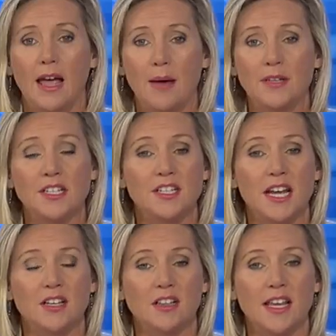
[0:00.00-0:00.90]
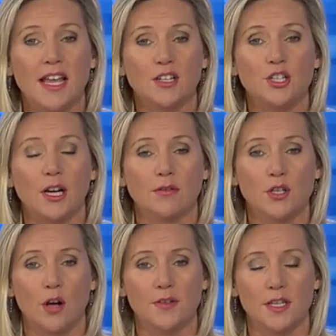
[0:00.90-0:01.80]
Happening today, the Clay County
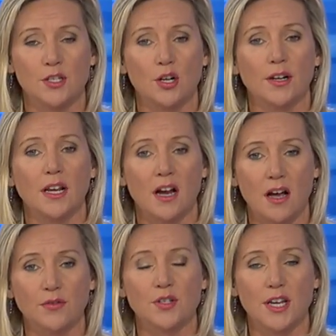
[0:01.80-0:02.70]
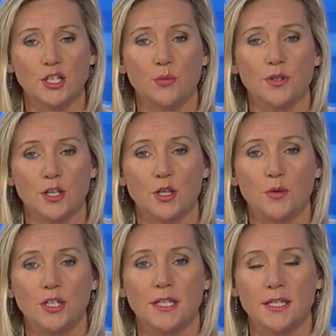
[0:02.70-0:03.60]
Sheriff's Office is starting a conversation with the
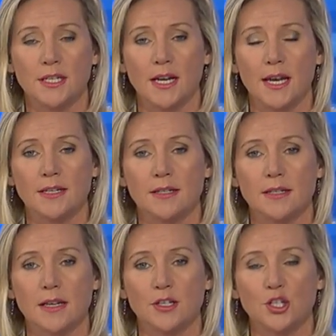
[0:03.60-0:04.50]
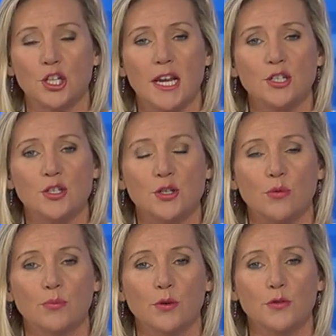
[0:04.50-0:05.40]
community tonight to discuss changes
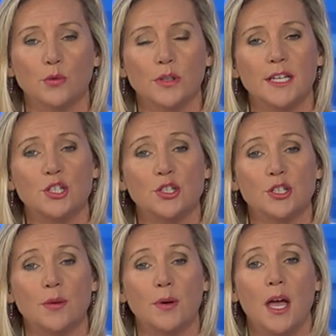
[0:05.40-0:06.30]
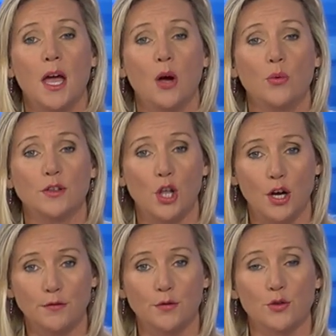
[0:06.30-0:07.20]
to improve the relationship with
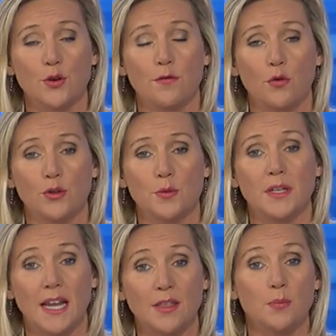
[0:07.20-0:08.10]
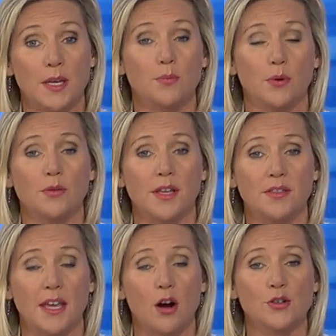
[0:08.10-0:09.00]
law enforcement and the people
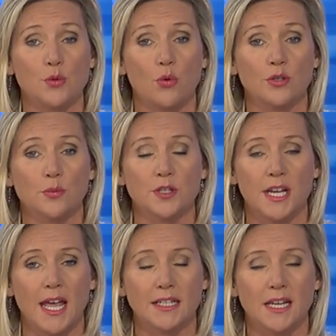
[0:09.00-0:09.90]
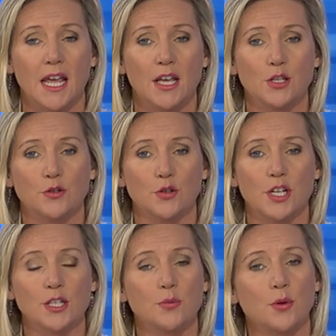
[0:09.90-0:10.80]
that they are sworn to protect.
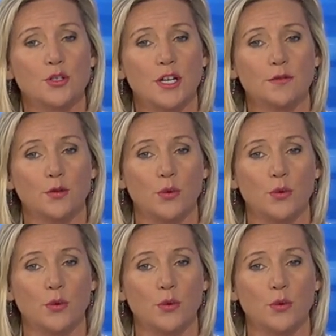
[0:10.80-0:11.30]
News4Jax reporter Jennifer